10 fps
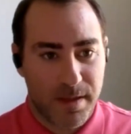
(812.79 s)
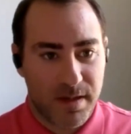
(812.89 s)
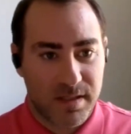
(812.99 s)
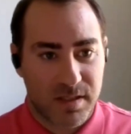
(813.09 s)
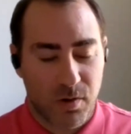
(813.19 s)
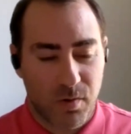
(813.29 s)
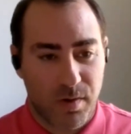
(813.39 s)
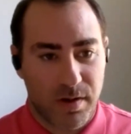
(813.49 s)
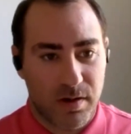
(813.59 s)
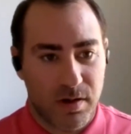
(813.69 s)

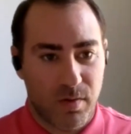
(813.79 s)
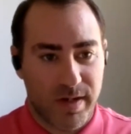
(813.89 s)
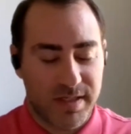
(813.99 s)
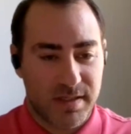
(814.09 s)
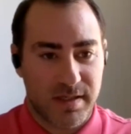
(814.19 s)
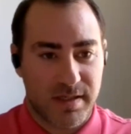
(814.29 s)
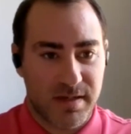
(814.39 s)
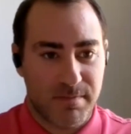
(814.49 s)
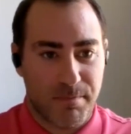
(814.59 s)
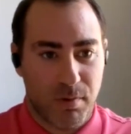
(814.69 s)
So it's
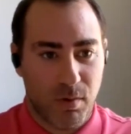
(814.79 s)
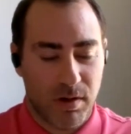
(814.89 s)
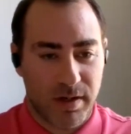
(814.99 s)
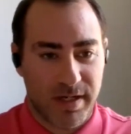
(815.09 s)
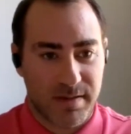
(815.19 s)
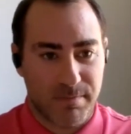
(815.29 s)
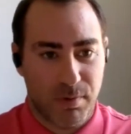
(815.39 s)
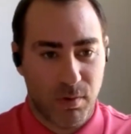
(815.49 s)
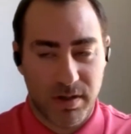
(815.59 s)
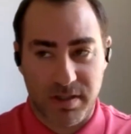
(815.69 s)

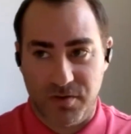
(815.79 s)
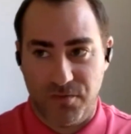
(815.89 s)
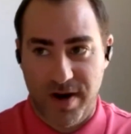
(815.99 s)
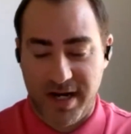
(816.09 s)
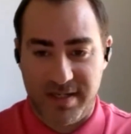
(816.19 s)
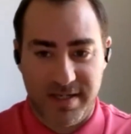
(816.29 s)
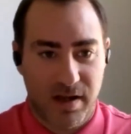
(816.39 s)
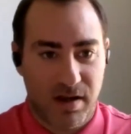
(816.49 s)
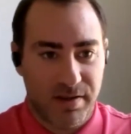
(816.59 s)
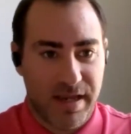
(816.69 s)
important to reconcile
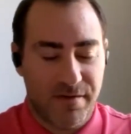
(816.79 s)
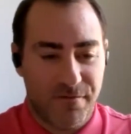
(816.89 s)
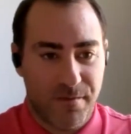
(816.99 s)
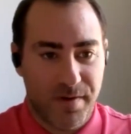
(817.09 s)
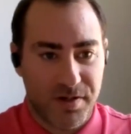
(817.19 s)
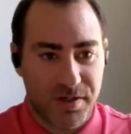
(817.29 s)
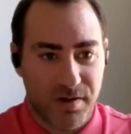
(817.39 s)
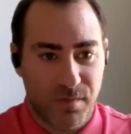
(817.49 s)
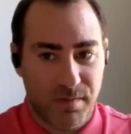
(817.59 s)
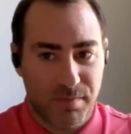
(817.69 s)
all that information in
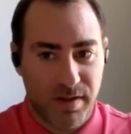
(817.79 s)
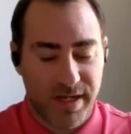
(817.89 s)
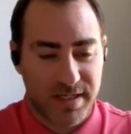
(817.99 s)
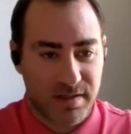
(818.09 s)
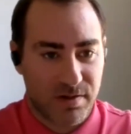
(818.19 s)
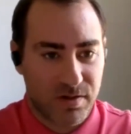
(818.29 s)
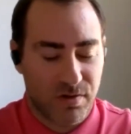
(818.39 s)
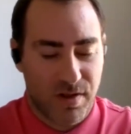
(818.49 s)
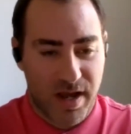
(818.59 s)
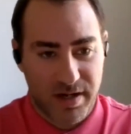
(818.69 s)
one place, and there's a
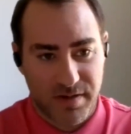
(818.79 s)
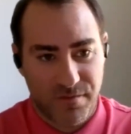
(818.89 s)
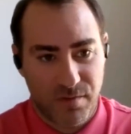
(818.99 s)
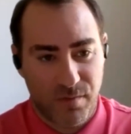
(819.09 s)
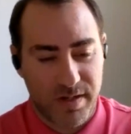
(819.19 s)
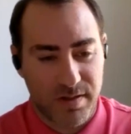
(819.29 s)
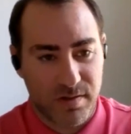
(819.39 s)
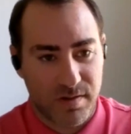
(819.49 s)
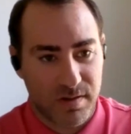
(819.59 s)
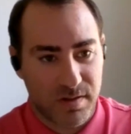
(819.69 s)
lot of different ways you
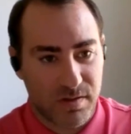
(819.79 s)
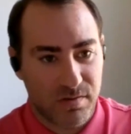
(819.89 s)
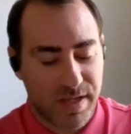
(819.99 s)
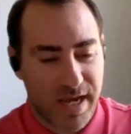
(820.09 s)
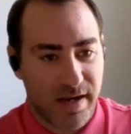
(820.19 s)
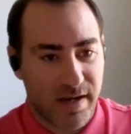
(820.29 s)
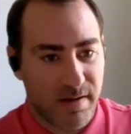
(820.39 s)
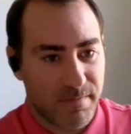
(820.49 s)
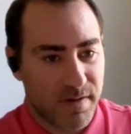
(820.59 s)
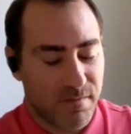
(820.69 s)
can do that
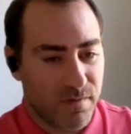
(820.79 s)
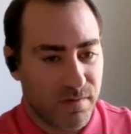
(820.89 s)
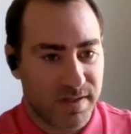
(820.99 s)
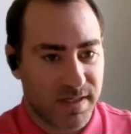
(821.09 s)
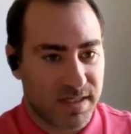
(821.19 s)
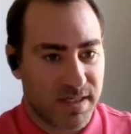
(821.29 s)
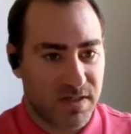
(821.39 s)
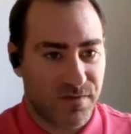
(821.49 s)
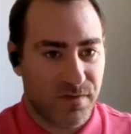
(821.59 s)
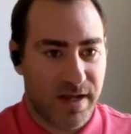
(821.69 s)
and be really
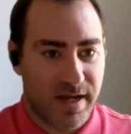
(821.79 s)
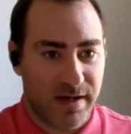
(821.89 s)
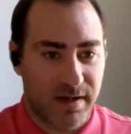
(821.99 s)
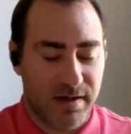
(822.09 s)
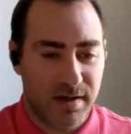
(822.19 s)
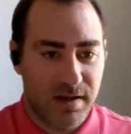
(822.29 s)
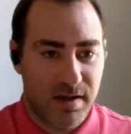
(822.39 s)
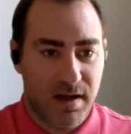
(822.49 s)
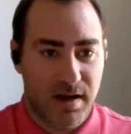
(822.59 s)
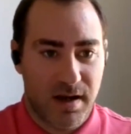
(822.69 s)
successful at it.
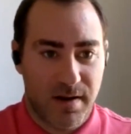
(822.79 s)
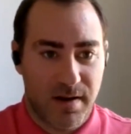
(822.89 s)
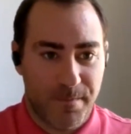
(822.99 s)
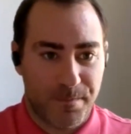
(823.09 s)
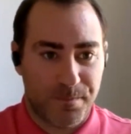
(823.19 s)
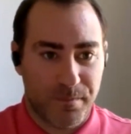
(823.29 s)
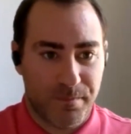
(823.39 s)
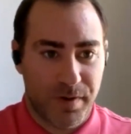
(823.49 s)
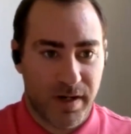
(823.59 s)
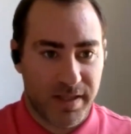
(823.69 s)

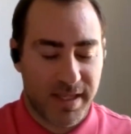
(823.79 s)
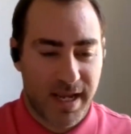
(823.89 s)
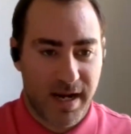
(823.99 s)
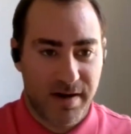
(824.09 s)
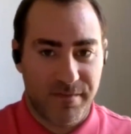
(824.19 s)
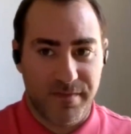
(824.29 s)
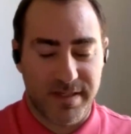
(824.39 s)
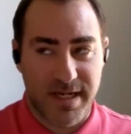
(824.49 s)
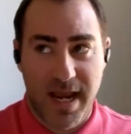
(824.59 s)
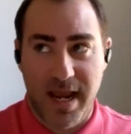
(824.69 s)
But at the end of the
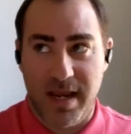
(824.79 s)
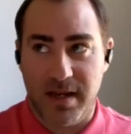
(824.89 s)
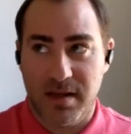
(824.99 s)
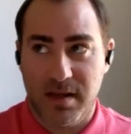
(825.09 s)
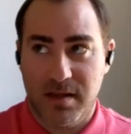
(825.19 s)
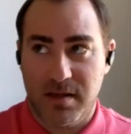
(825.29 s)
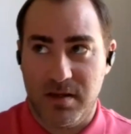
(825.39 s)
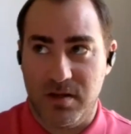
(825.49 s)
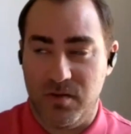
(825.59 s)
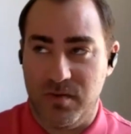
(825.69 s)
day,
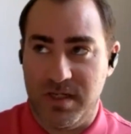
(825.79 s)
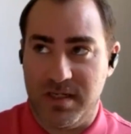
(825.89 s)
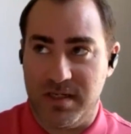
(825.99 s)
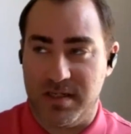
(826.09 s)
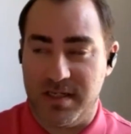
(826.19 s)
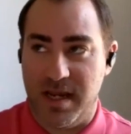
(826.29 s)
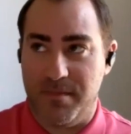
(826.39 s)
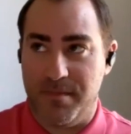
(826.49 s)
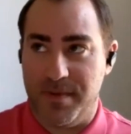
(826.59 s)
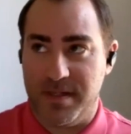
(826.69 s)
you need to
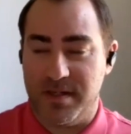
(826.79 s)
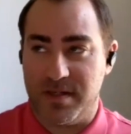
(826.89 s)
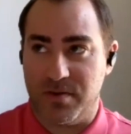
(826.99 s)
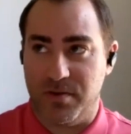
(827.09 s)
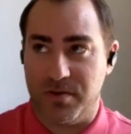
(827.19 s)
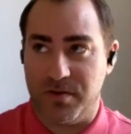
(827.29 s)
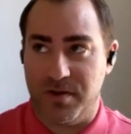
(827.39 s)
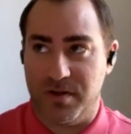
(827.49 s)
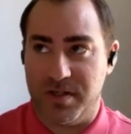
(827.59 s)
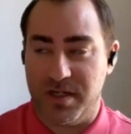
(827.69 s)
set business goals for
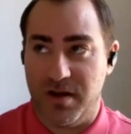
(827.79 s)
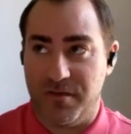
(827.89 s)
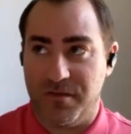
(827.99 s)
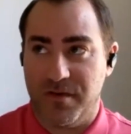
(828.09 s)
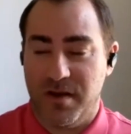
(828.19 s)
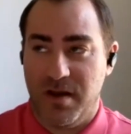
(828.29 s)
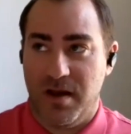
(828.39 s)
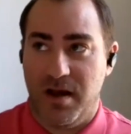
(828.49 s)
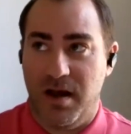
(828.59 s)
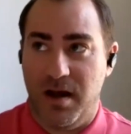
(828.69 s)
yourself.
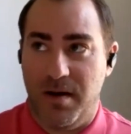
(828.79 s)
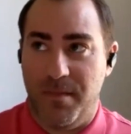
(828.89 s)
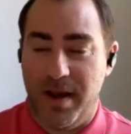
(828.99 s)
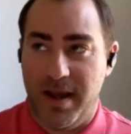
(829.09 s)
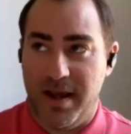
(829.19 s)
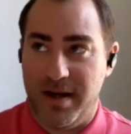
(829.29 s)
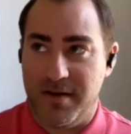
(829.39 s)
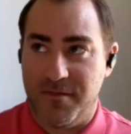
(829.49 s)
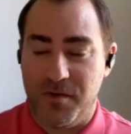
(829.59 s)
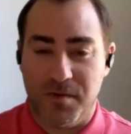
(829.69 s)
And
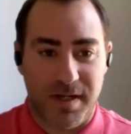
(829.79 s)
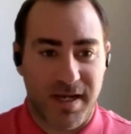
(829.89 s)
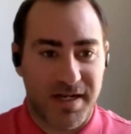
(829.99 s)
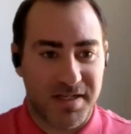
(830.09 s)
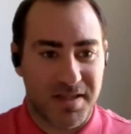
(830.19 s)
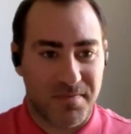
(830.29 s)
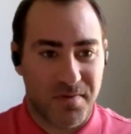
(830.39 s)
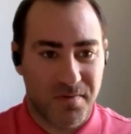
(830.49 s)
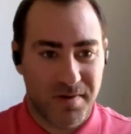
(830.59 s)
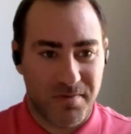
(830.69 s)
if you can get to the
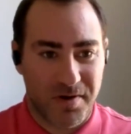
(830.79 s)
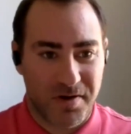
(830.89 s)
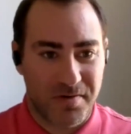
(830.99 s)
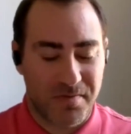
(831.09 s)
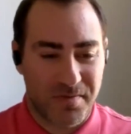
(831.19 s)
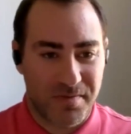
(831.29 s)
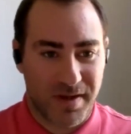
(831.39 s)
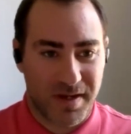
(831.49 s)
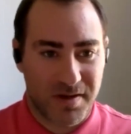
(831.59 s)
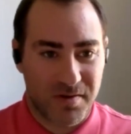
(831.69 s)
point where you
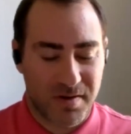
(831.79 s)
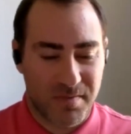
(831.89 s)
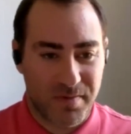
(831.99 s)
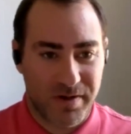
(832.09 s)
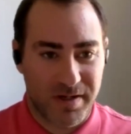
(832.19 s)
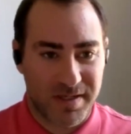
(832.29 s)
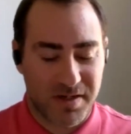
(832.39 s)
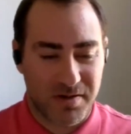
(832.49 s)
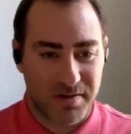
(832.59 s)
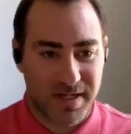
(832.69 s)
can put a
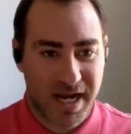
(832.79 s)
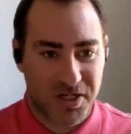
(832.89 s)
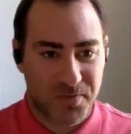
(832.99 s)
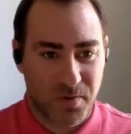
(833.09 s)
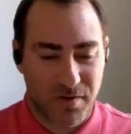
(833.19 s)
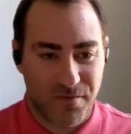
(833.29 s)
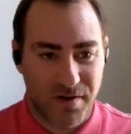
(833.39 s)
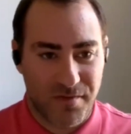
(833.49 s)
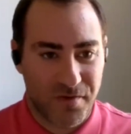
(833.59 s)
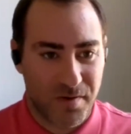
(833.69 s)
single dashboard in front
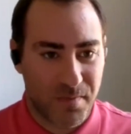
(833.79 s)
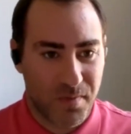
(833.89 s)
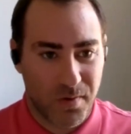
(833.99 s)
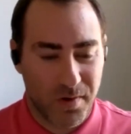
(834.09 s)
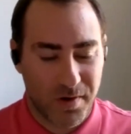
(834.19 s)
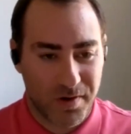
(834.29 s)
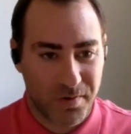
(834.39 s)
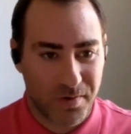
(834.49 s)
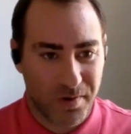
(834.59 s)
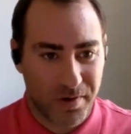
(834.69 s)
of your board
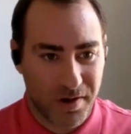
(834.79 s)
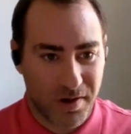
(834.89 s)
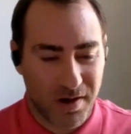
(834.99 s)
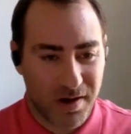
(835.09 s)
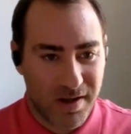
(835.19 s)
or your